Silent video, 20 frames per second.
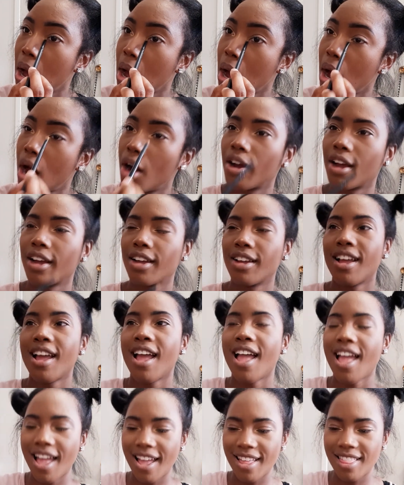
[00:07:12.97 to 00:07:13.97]
Okay.
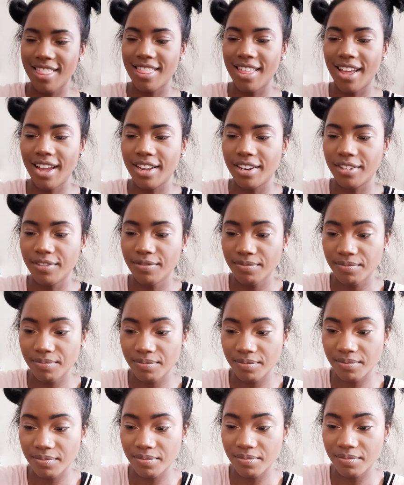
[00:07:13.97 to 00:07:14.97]
And then
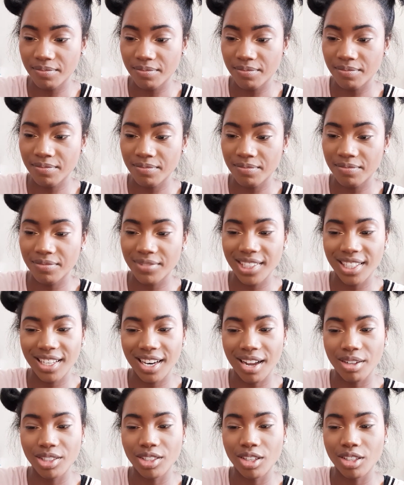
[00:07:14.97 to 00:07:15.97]
I
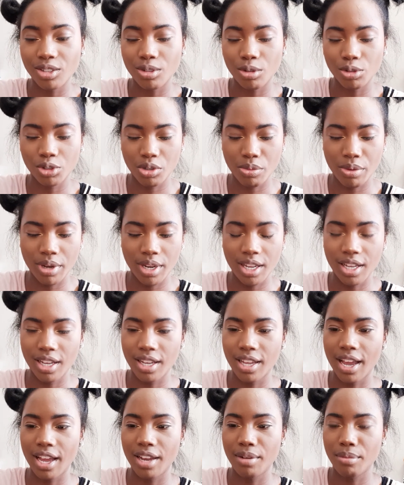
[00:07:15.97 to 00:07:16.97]
was on social media
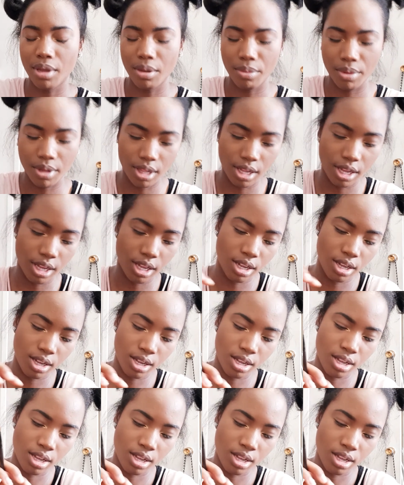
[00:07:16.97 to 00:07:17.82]
again, maybe like